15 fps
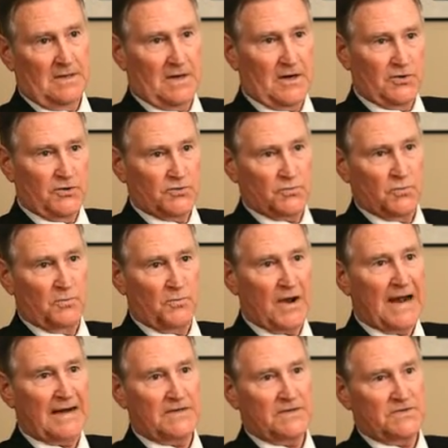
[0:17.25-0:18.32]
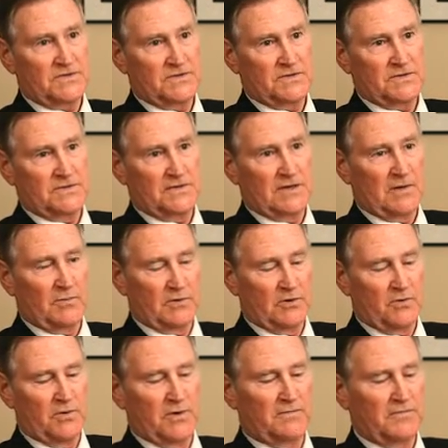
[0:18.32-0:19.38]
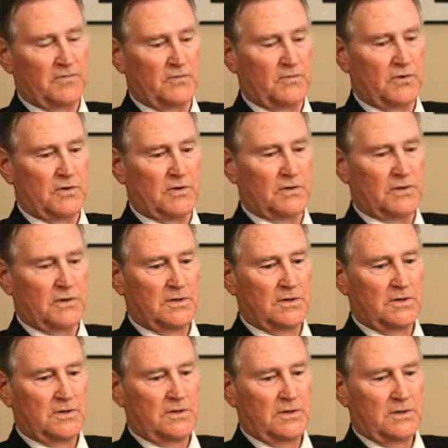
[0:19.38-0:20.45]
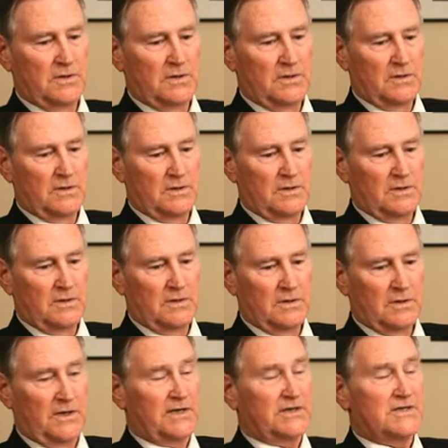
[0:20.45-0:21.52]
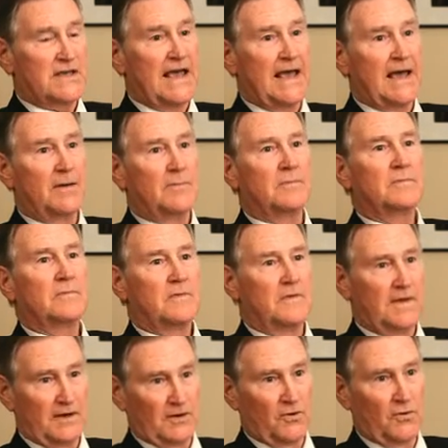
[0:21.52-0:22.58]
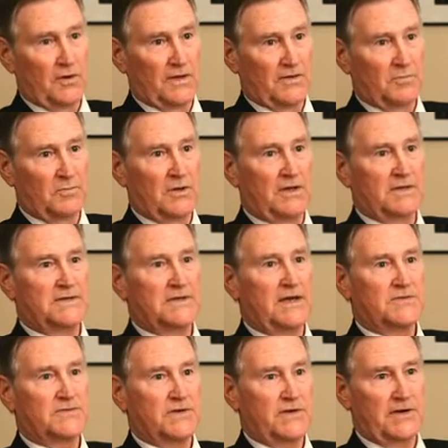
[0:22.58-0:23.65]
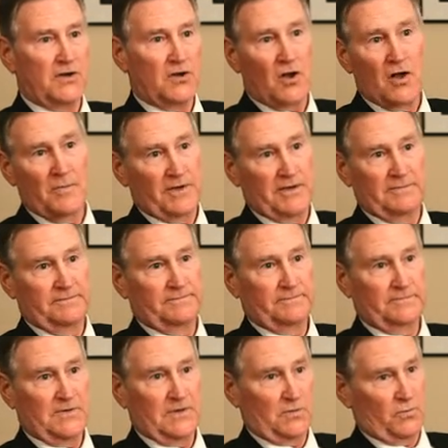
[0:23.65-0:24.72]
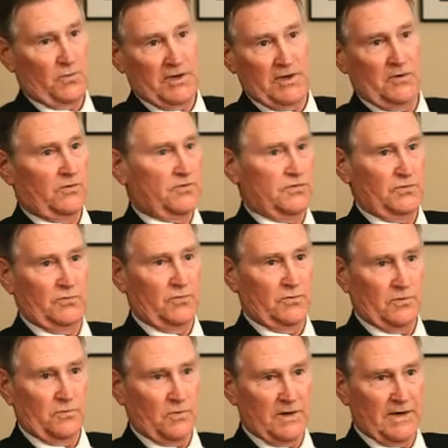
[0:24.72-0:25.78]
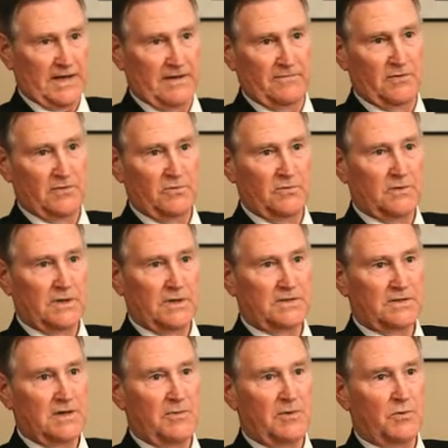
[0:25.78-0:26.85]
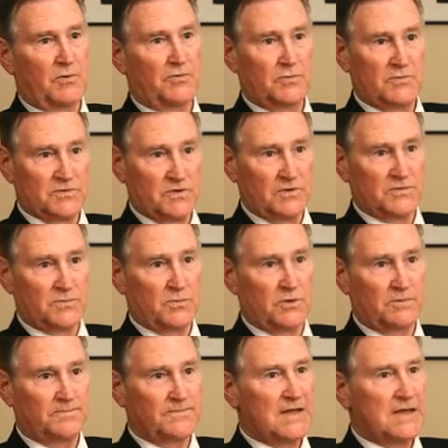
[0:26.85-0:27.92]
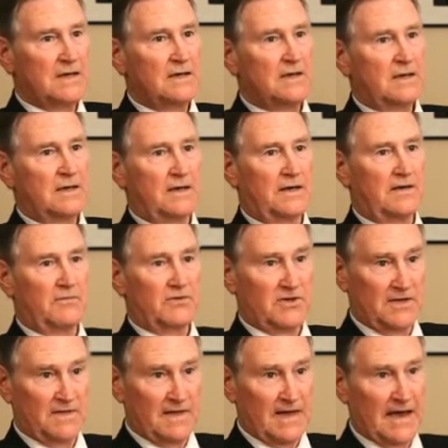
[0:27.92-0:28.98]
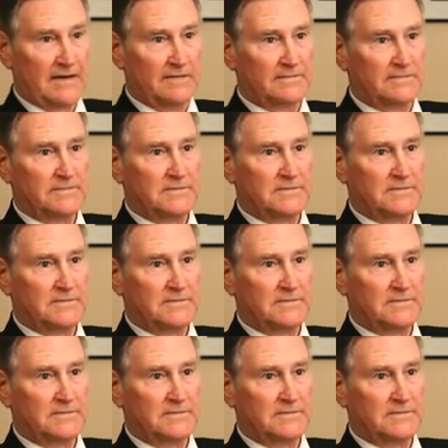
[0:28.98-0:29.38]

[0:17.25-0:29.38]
Our usual practice is that I would go in for an exam, then go get the blood test, and he'd call me in a week or two or what have you and tell me what the results were. And he never did that.